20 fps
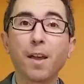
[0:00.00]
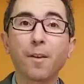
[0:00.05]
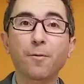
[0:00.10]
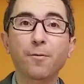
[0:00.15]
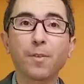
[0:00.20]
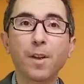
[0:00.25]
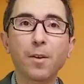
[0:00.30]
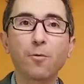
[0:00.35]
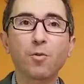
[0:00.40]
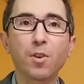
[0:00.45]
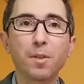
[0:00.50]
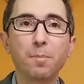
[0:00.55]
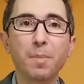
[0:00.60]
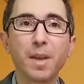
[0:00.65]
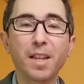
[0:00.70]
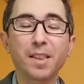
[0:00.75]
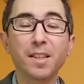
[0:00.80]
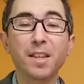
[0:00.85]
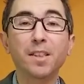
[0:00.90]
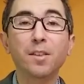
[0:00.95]
favorite
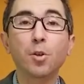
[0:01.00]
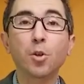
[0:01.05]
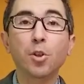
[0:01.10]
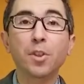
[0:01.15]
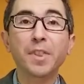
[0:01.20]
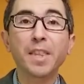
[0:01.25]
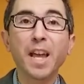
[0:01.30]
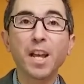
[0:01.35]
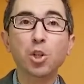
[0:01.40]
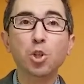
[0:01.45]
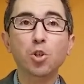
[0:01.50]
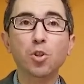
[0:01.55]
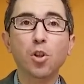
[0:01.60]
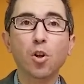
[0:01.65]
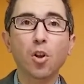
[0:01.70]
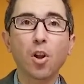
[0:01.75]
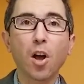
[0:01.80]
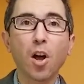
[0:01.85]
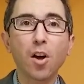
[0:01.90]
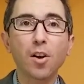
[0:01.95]
bet in the
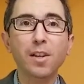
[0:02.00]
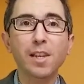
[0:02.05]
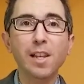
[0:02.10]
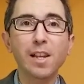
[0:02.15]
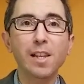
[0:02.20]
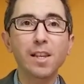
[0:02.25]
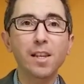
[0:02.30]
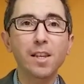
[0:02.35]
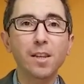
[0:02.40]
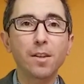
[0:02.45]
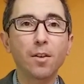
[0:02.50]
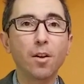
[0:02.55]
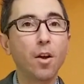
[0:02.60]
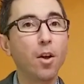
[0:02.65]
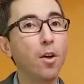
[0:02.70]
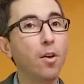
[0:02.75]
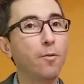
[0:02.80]
National Hockey League